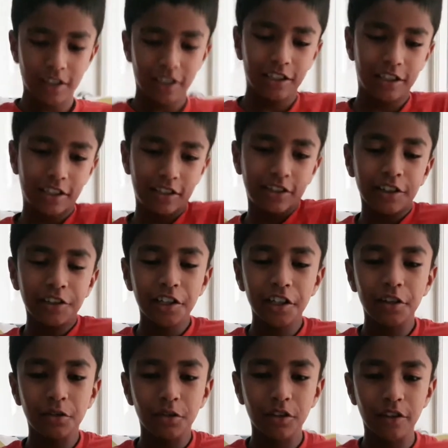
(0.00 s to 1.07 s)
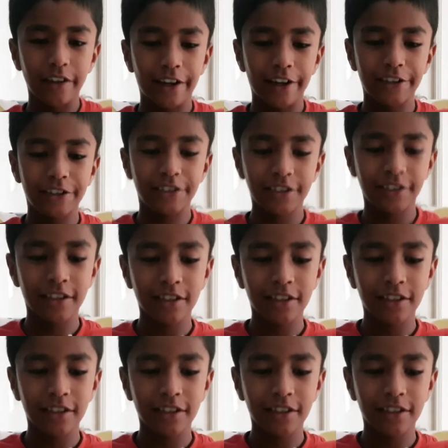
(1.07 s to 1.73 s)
Doesn't it look nice?